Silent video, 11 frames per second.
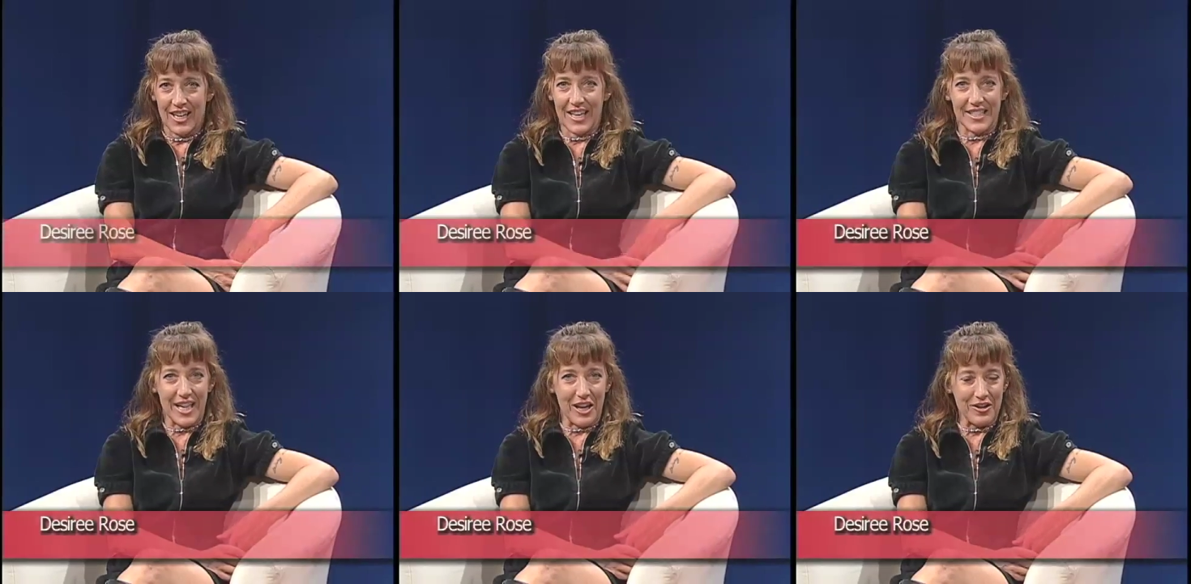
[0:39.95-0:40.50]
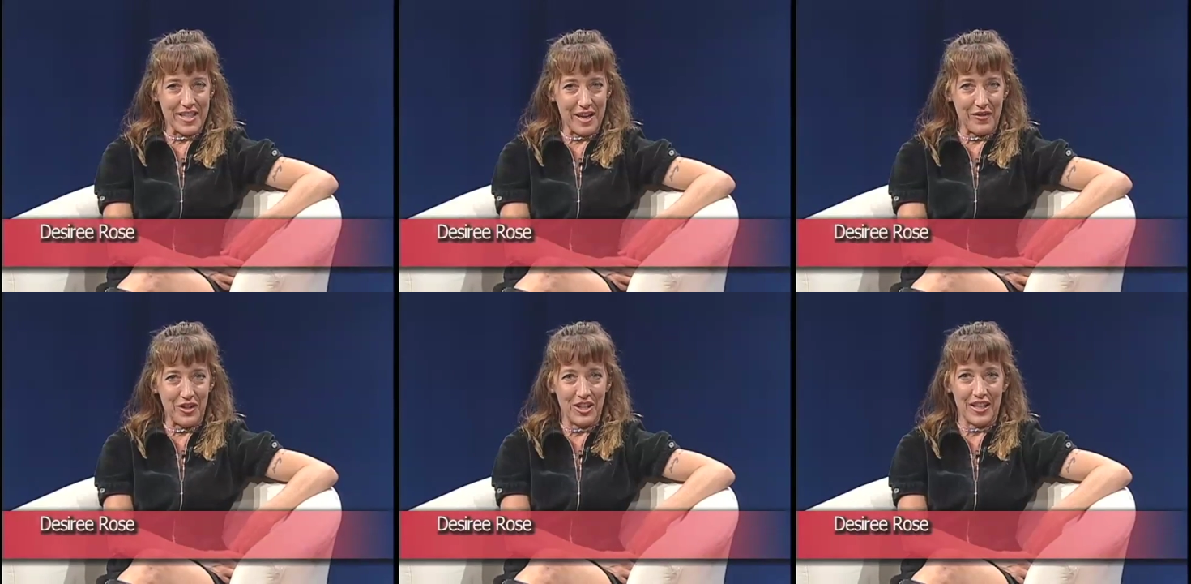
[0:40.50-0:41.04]
a
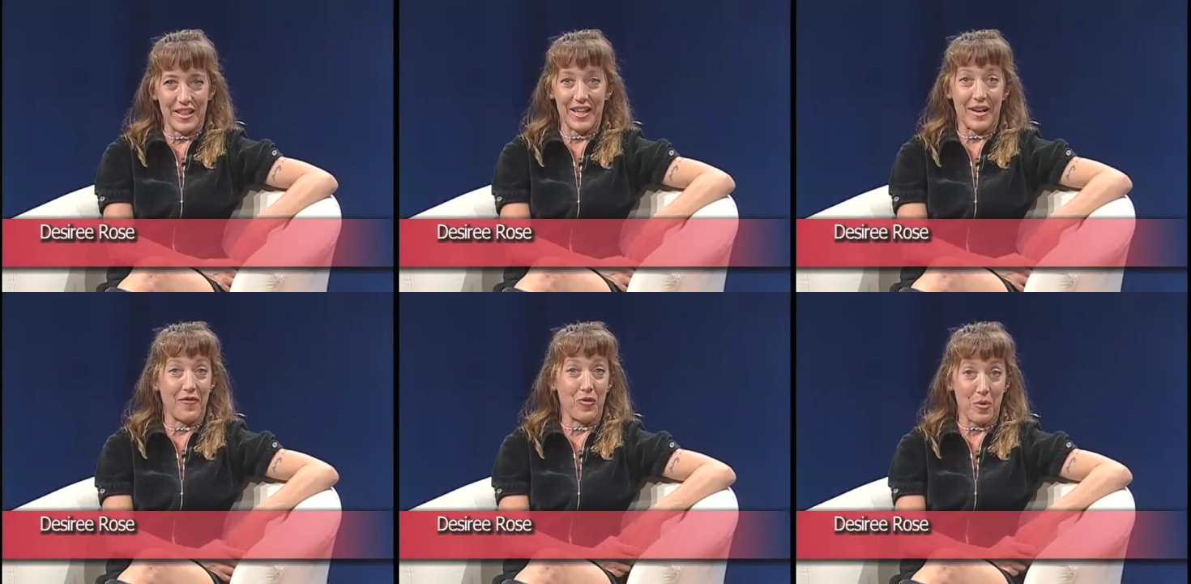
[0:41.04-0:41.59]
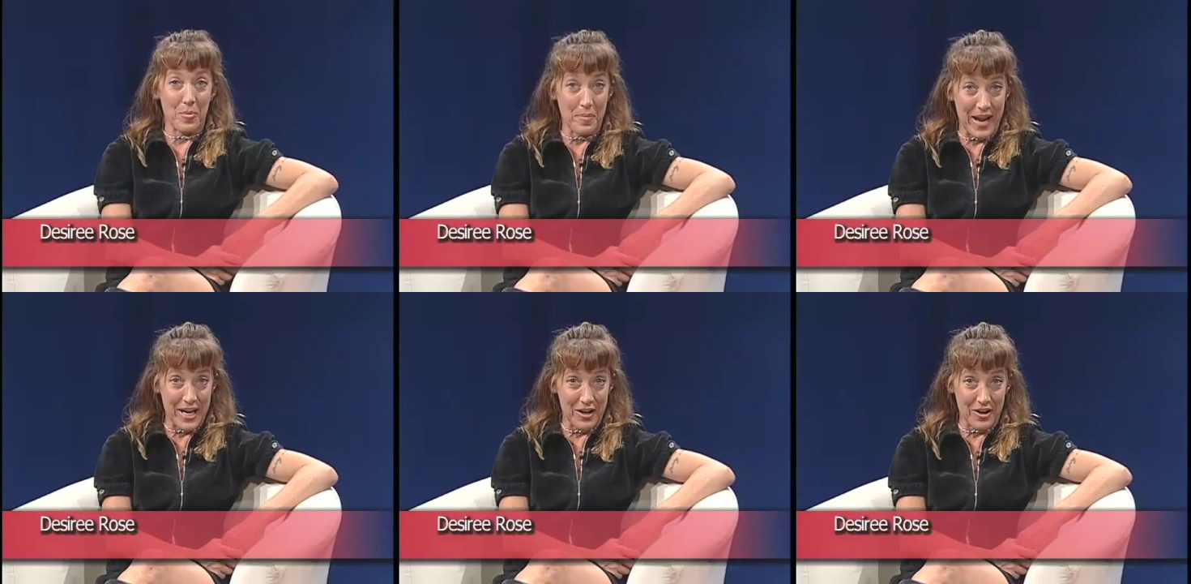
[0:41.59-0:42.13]
daredevil, a former
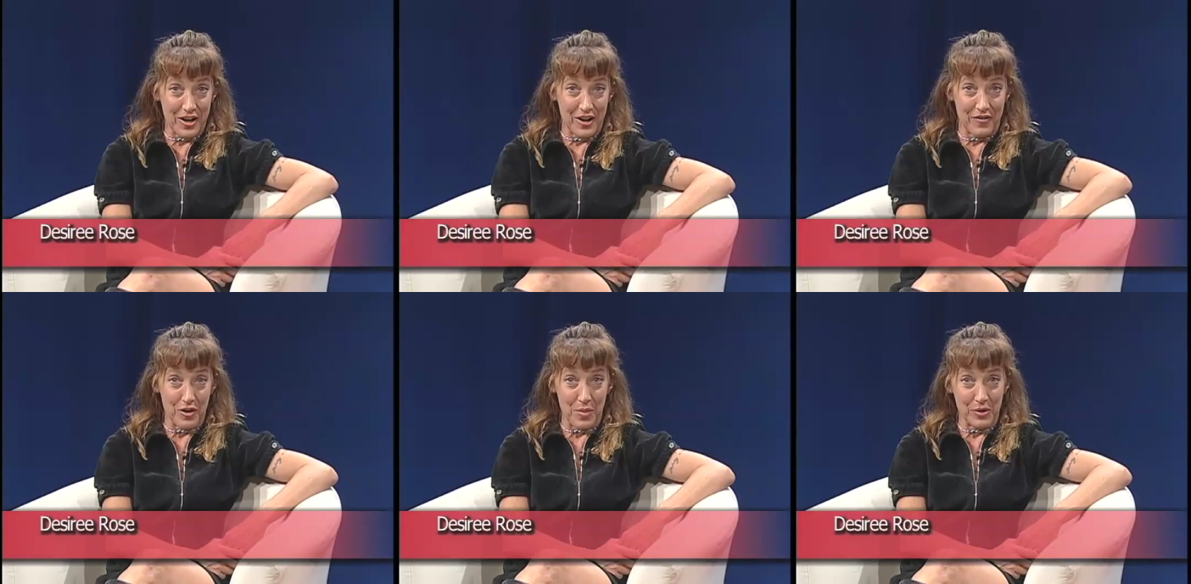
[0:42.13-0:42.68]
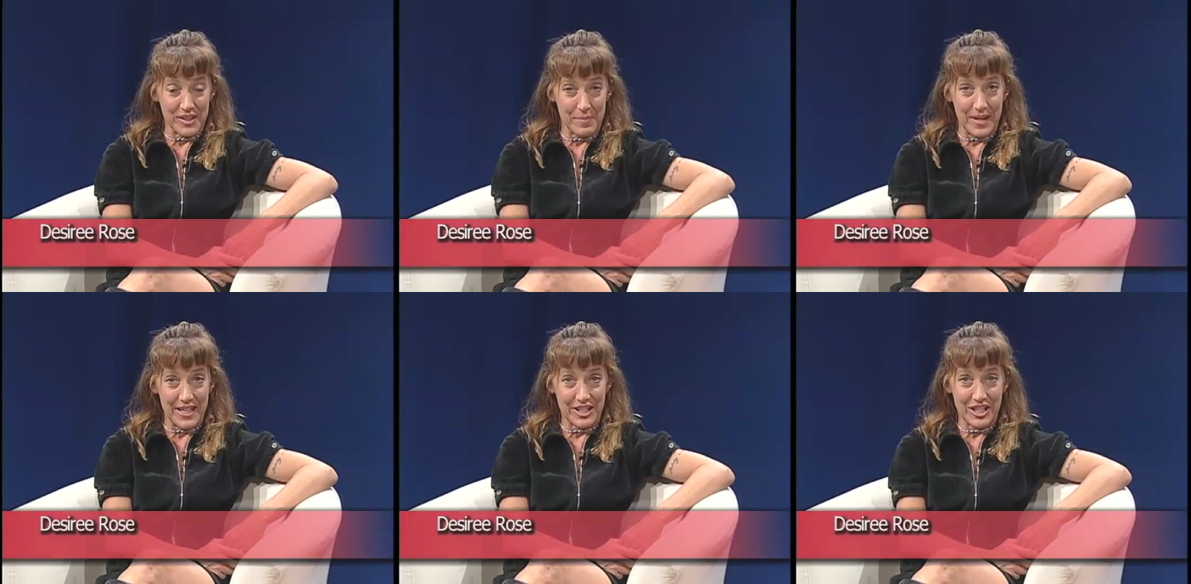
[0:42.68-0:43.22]
mayor of Hermosa
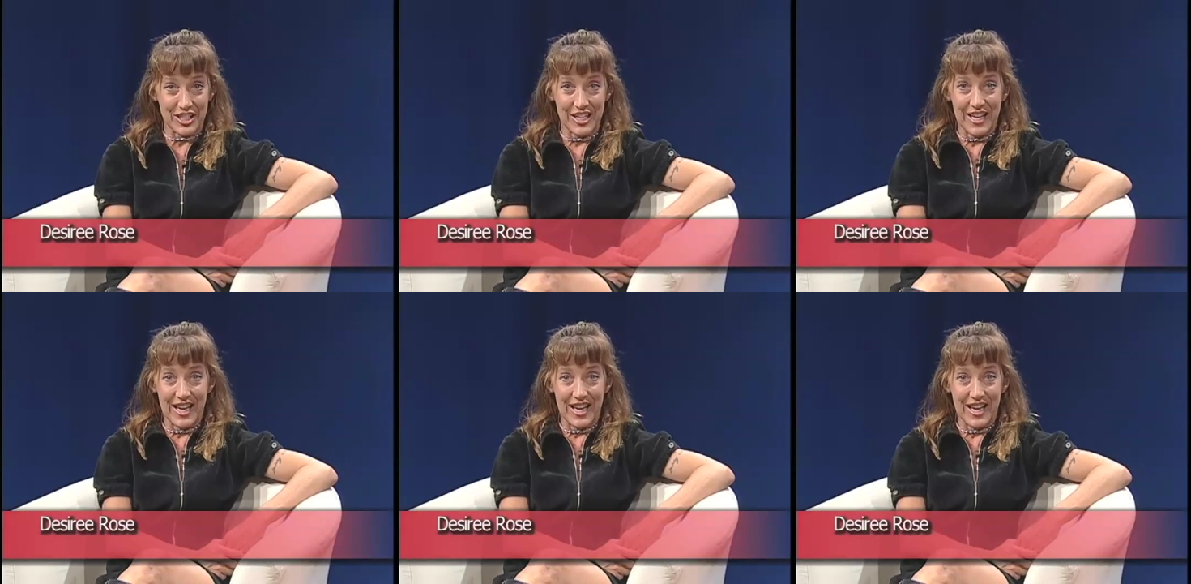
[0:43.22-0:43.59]
Beach,